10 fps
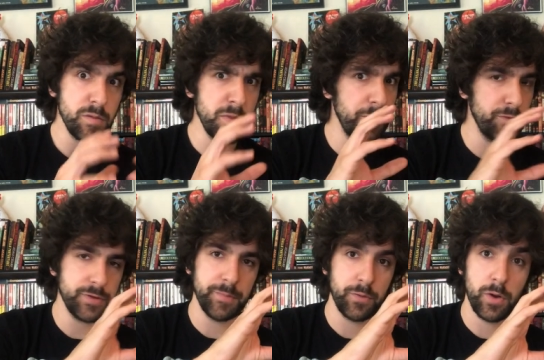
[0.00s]
maybe there's
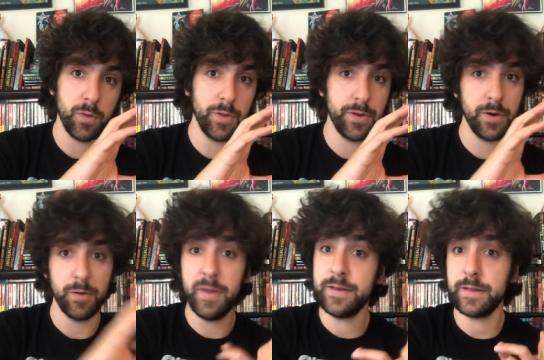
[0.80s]
something wrong with her
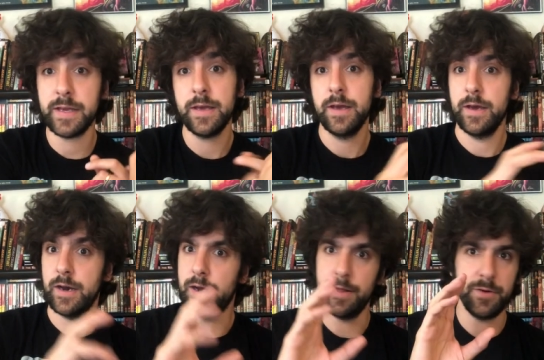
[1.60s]
mentally.
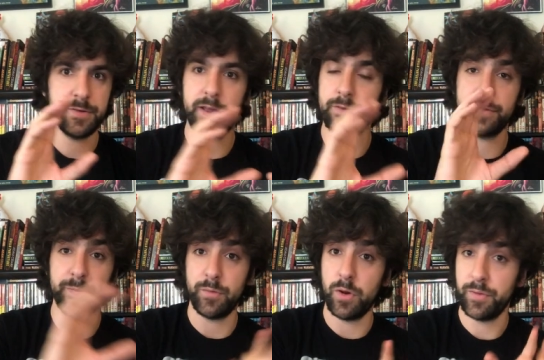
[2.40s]
Uh, they're saying there's
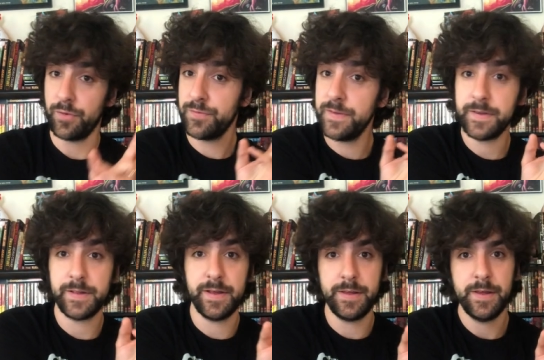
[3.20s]
something wrong with her
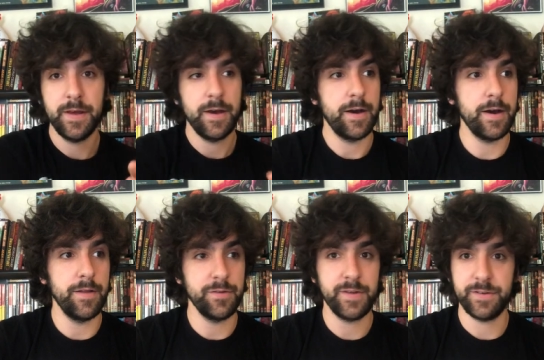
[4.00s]
physically. Uh,
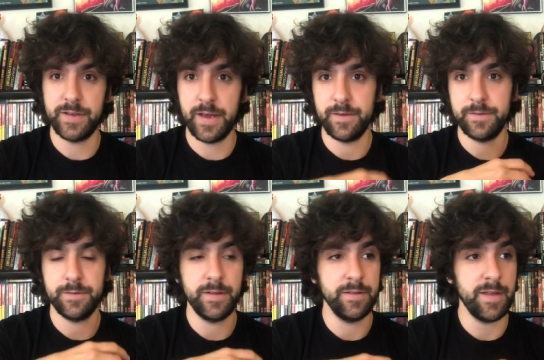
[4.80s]
they're saying she has
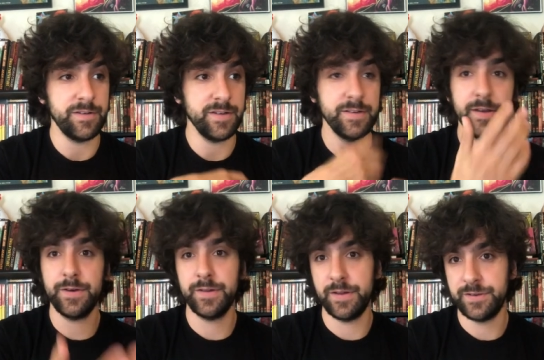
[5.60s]
that, that she's
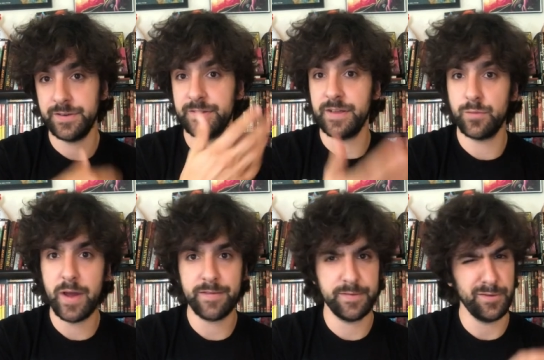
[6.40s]
ill and she just needs
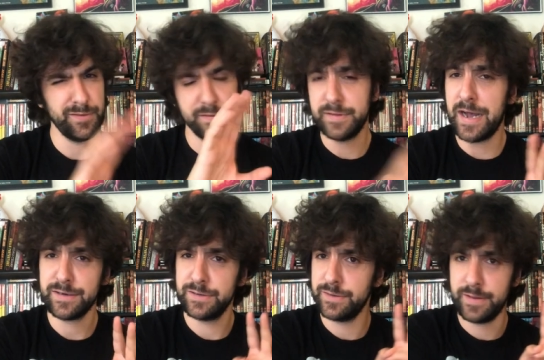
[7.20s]
rest. And there's this
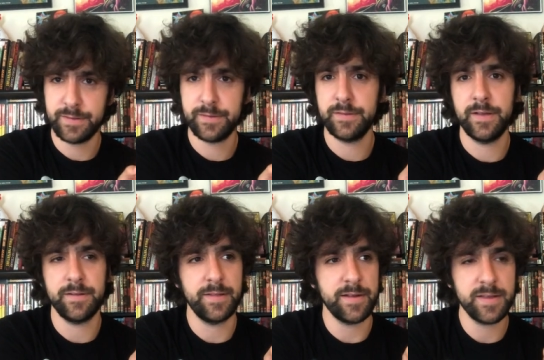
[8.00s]
doctor that's
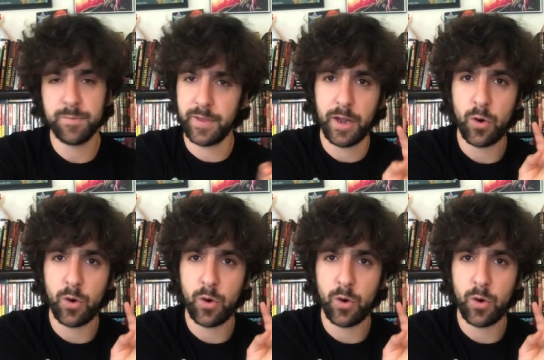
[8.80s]
that that seems like a